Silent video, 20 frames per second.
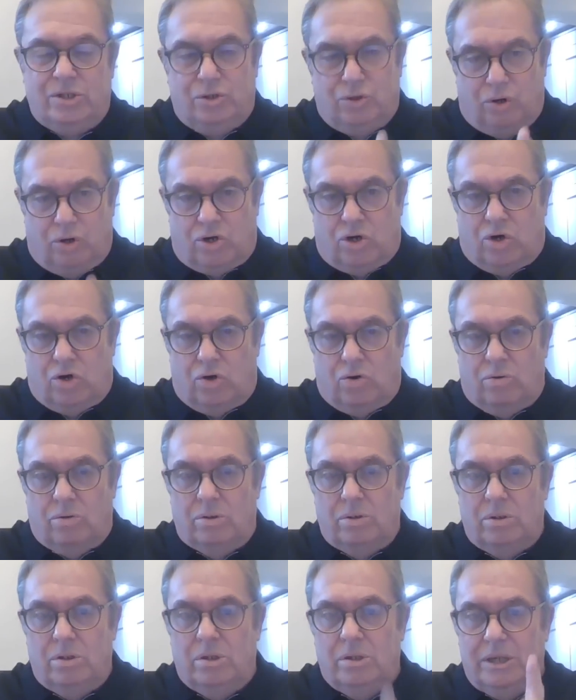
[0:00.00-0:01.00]
Your
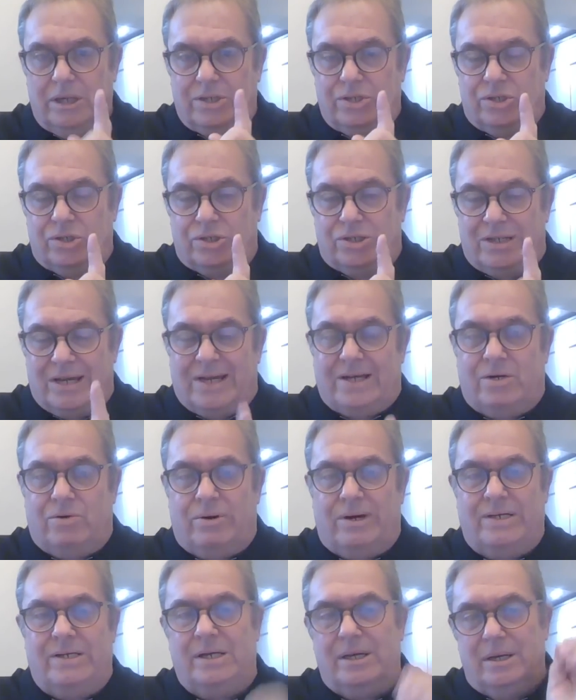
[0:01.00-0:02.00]
call. It's just
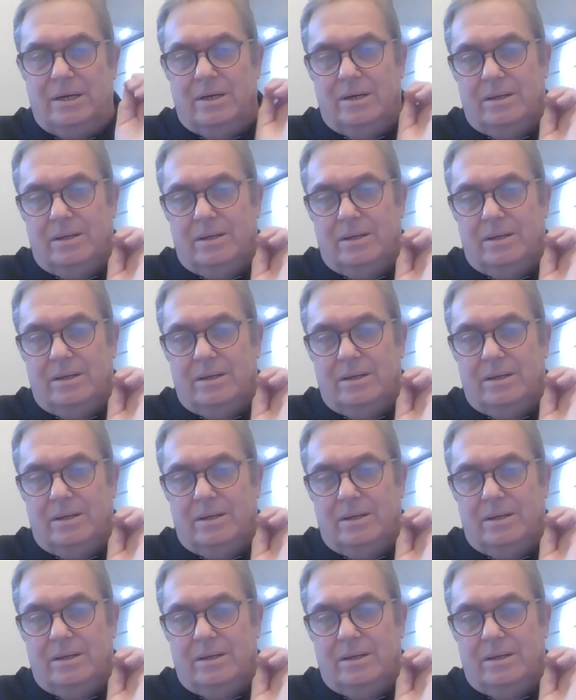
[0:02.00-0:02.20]
£10.